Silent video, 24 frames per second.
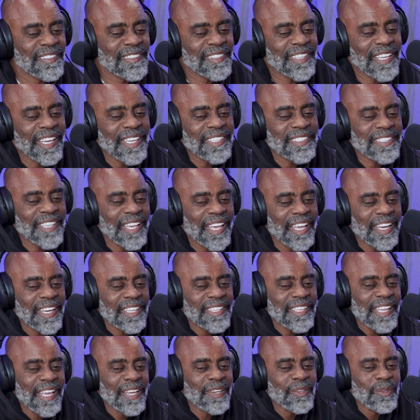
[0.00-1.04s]
They say
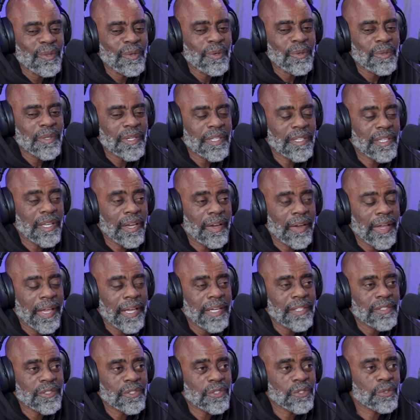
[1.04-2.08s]
that they knew that their
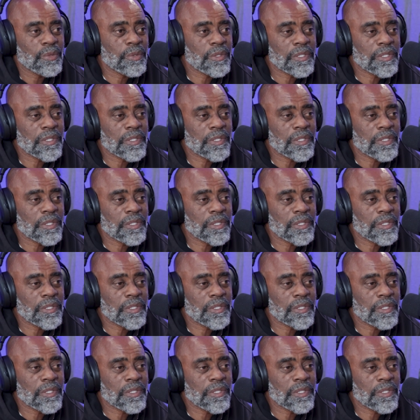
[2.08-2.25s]
agents